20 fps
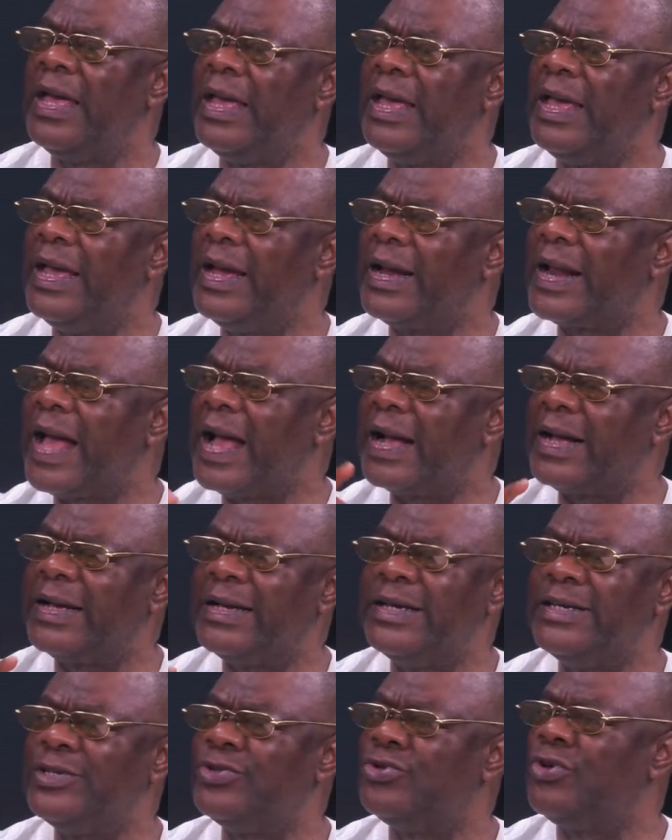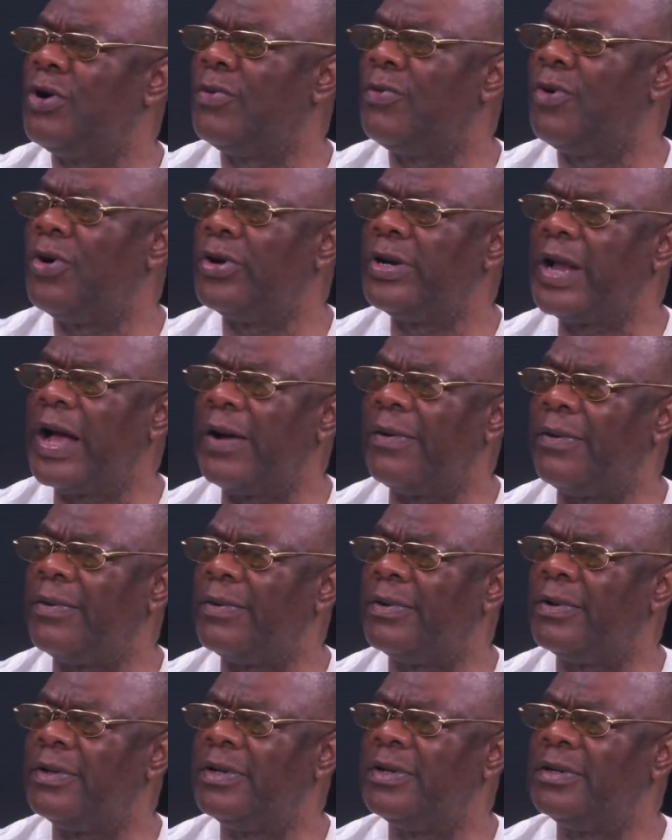Iraq is no more now.
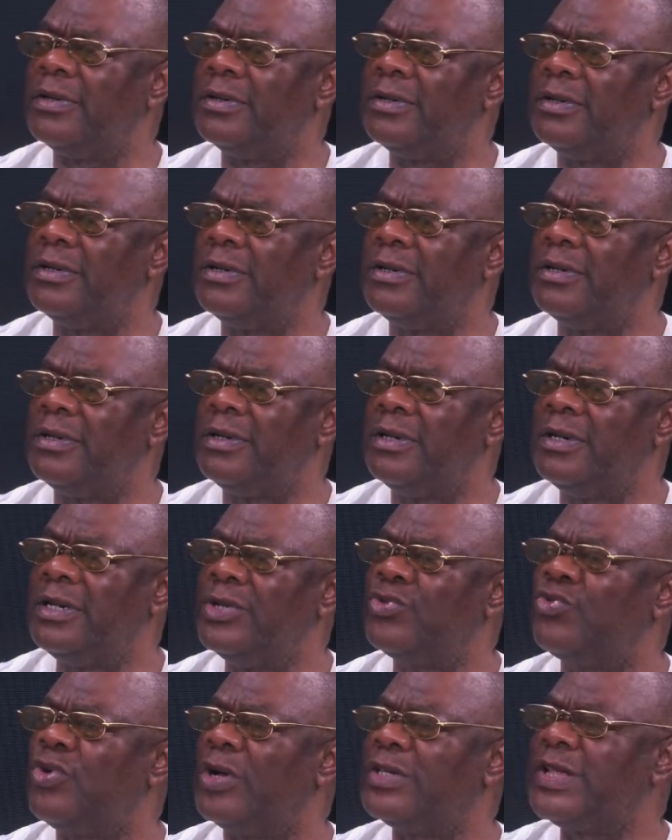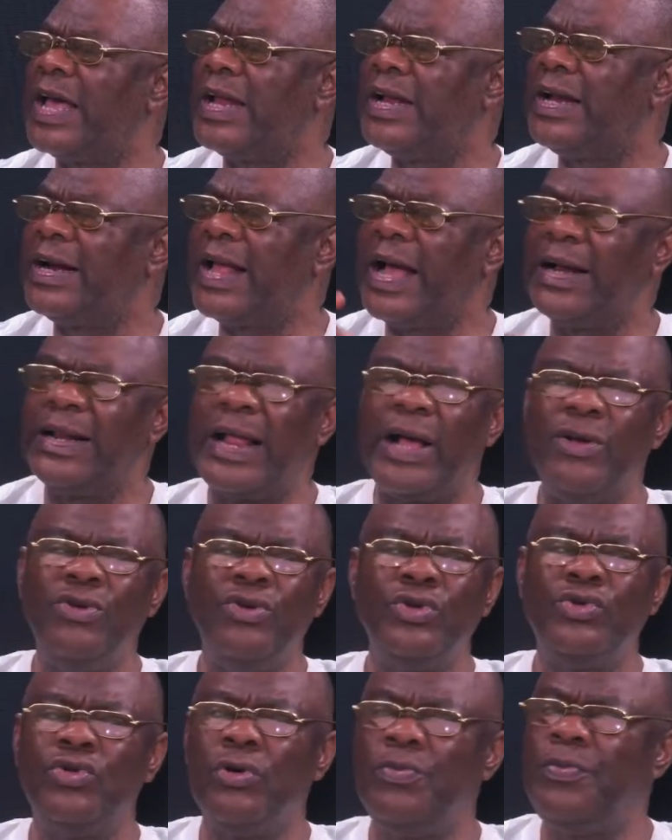This was an Iraq that
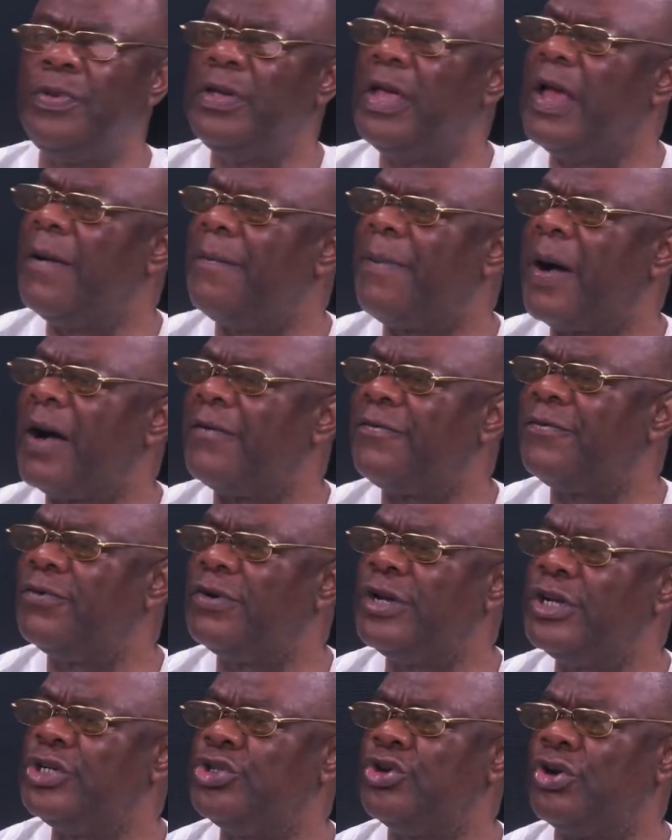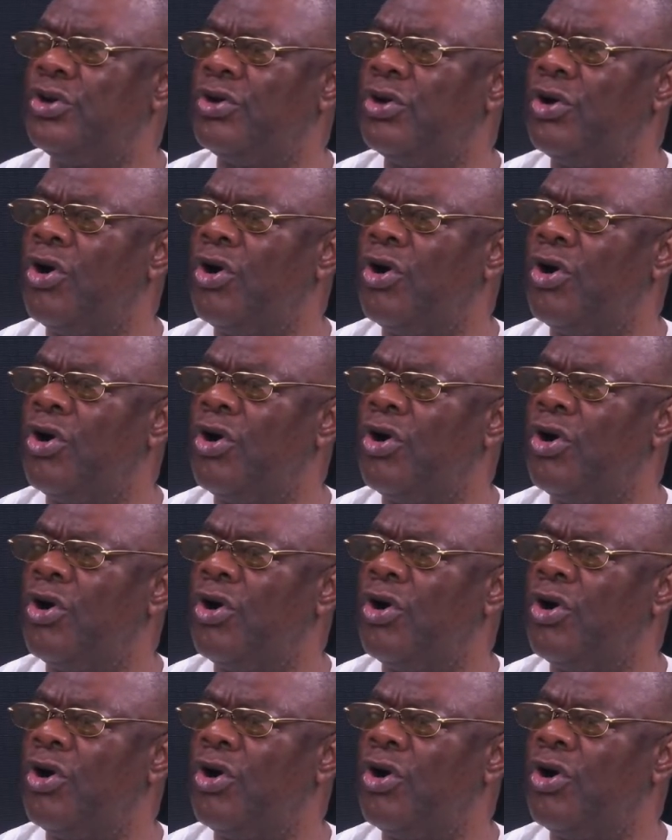used to be a powerful nation,